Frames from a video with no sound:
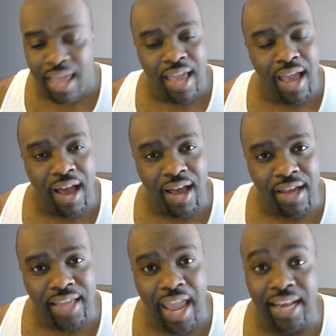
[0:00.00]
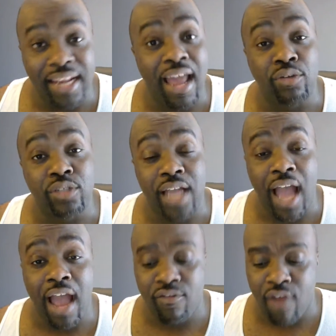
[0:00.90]
And Kane announced a
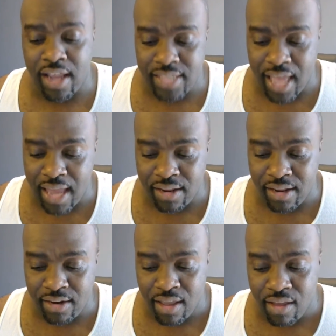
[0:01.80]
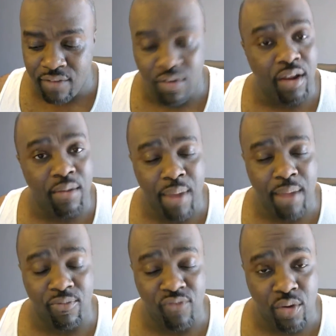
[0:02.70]
contract signing for the
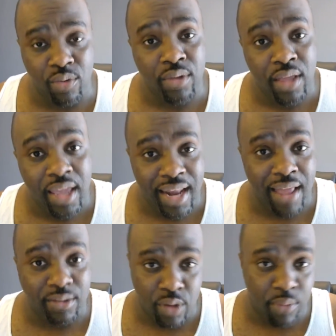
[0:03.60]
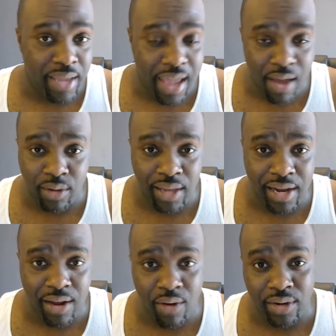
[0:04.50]
pay-per-view, and that was going to be held later
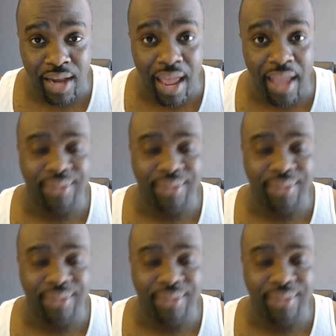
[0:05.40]
on tonight.